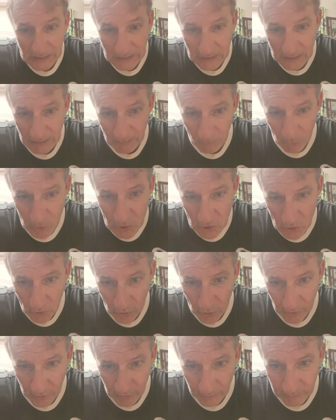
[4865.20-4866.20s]
Most
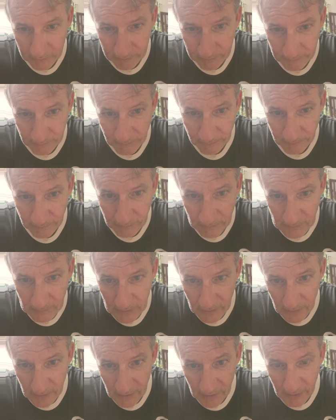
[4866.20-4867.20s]
loyal.
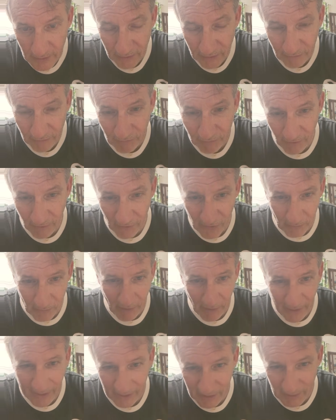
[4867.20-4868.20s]
Father
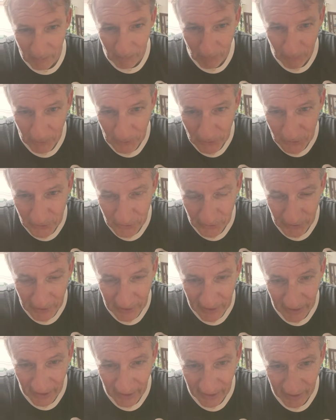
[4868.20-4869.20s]
Mike the preacher.
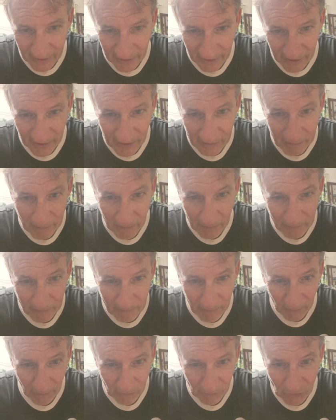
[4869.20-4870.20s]
Yeah, I got to keep my
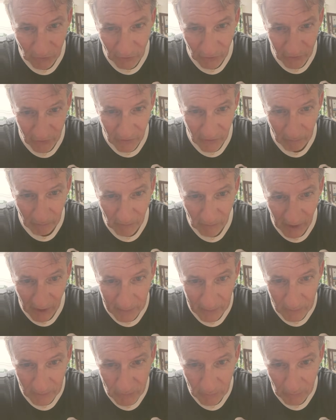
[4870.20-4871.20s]
mouth shut
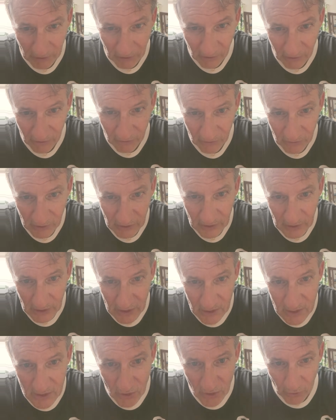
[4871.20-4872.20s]
sometimes because
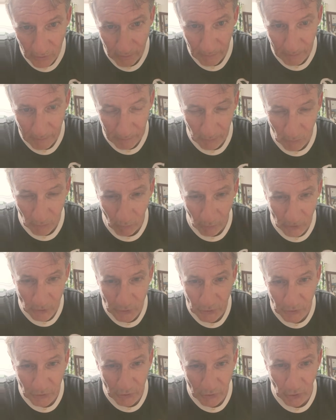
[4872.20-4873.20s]
certain people don't want
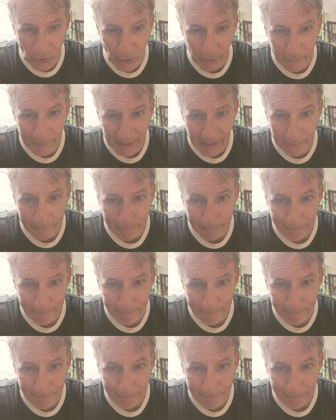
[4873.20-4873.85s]
you to talk about them.